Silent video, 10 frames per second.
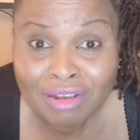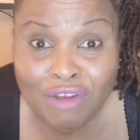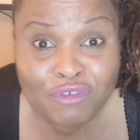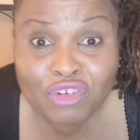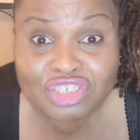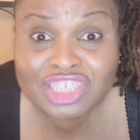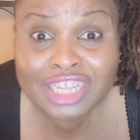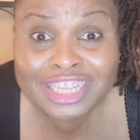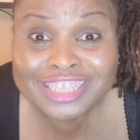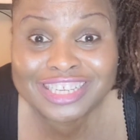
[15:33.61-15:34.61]

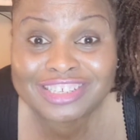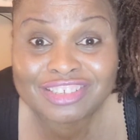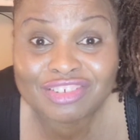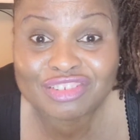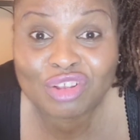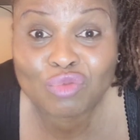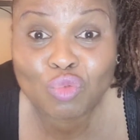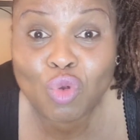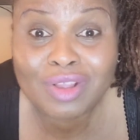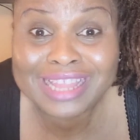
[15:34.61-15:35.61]
Unfortunately, things does not
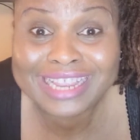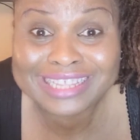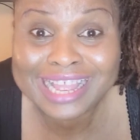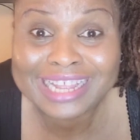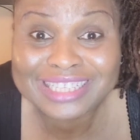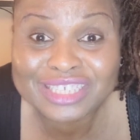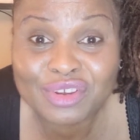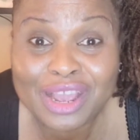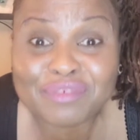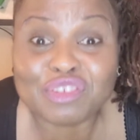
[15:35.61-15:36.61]
work like that.
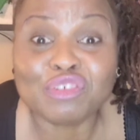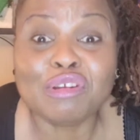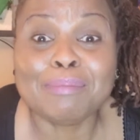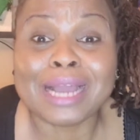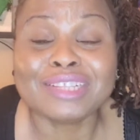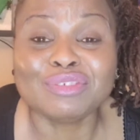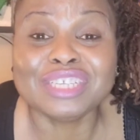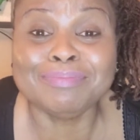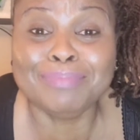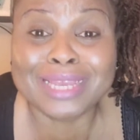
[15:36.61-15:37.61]
You have to go back to
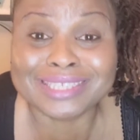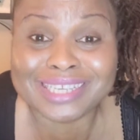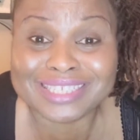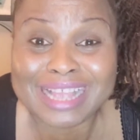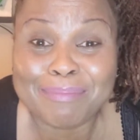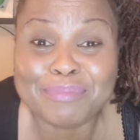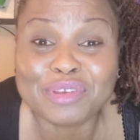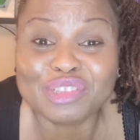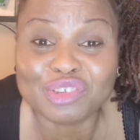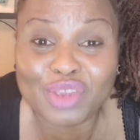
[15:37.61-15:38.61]
the basics and
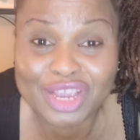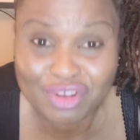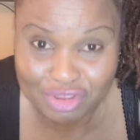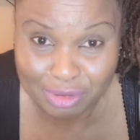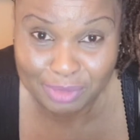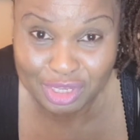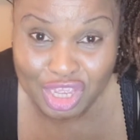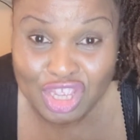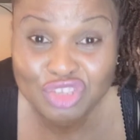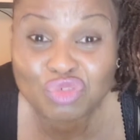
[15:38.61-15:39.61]
build your economy
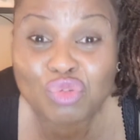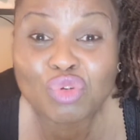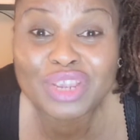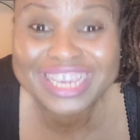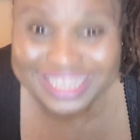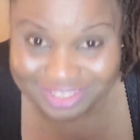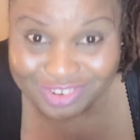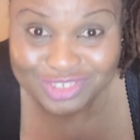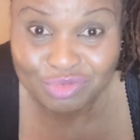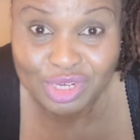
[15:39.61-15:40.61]
through
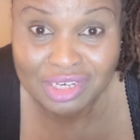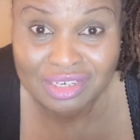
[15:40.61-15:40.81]
industry.